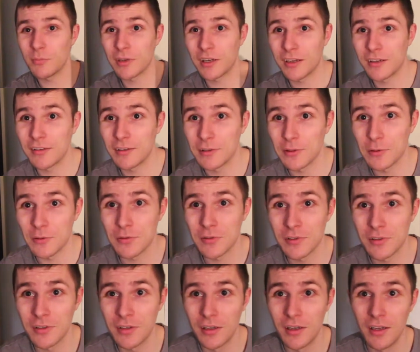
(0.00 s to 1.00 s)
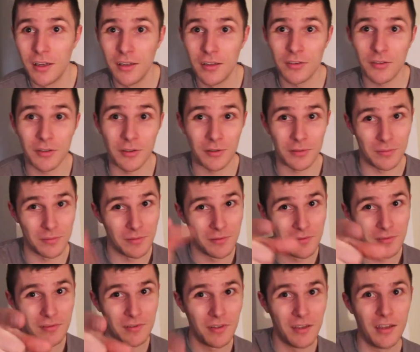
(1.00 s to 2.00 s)
on patios. So,
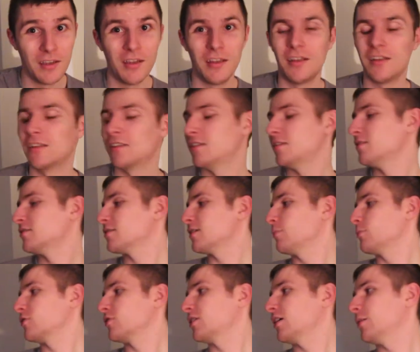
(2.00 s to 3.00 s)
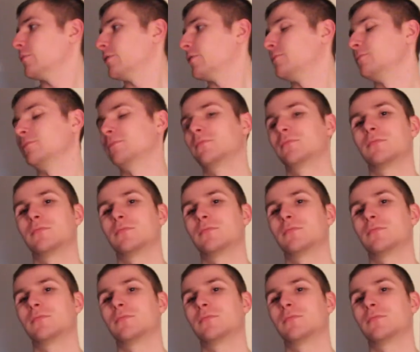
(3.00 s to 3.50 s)
summer's coming.